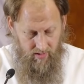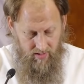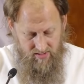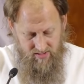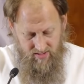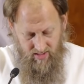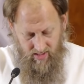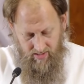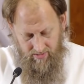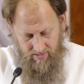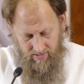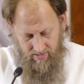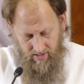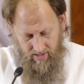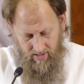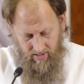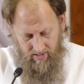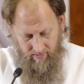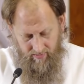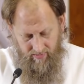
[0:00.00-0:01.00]
is
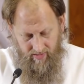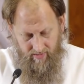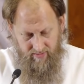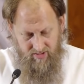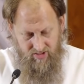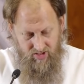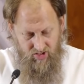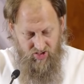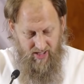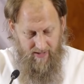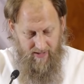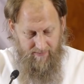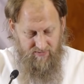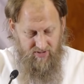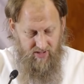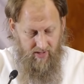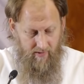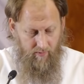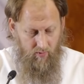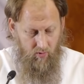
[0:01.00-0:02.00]
there is a
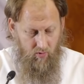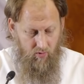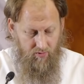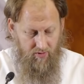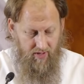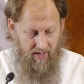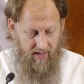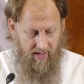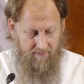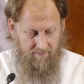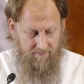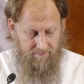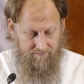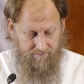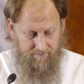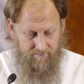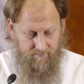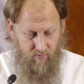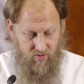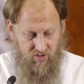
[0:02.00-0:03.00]
chapter in the Quran,
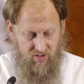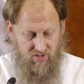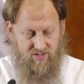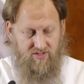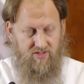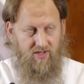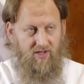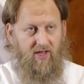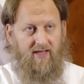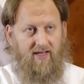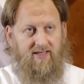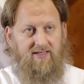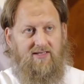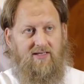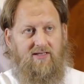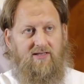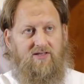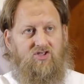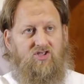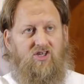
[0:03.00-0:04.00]
which is the
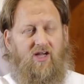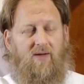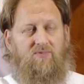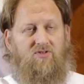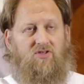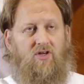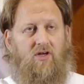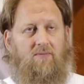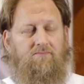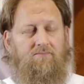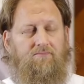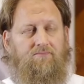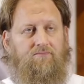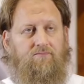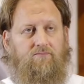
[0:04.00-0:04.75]
19th chapter.